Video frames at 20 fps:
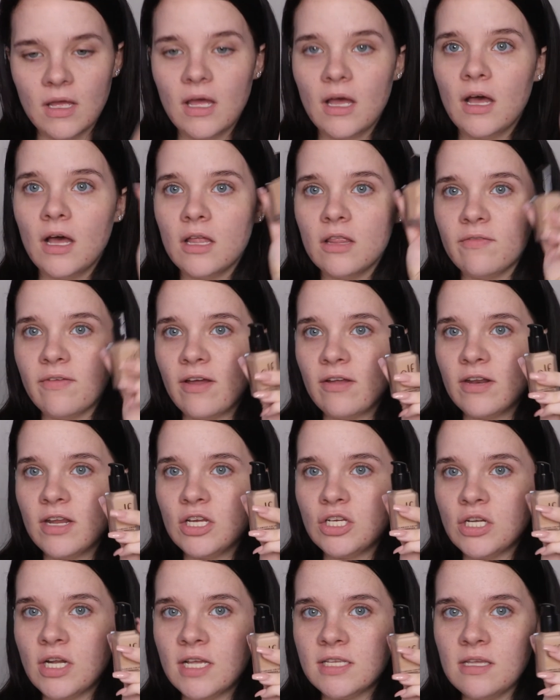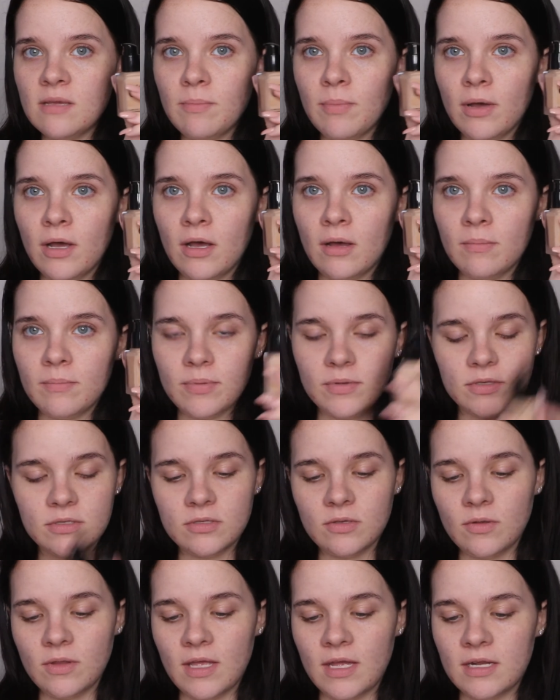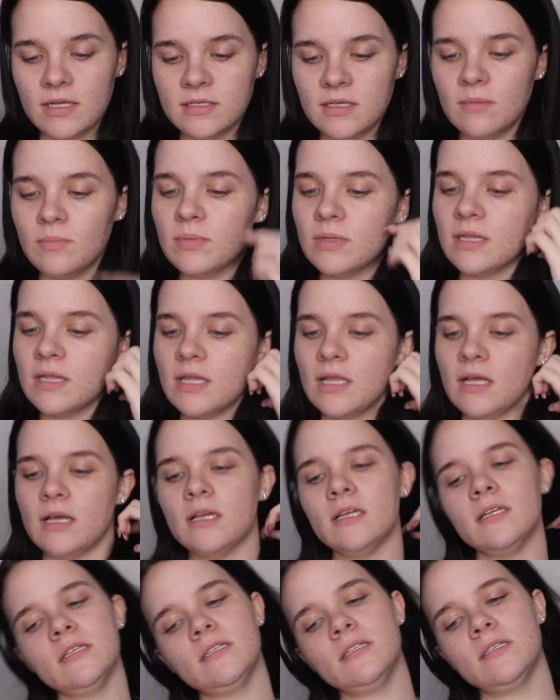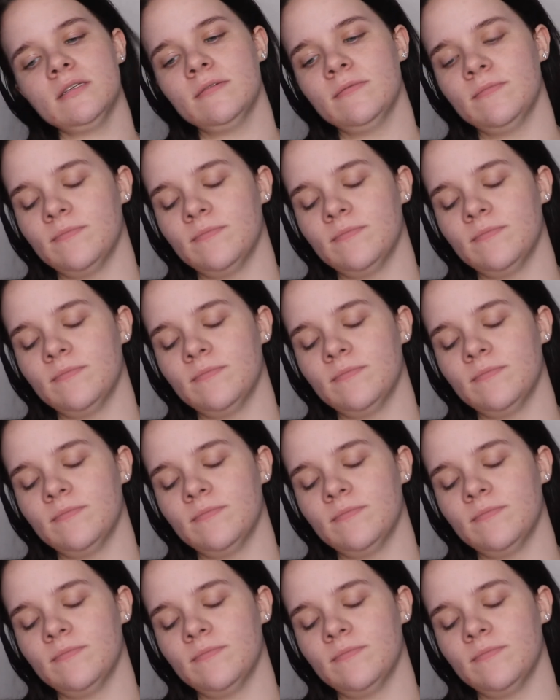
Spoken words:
The foundation has a pump, so that is a plus.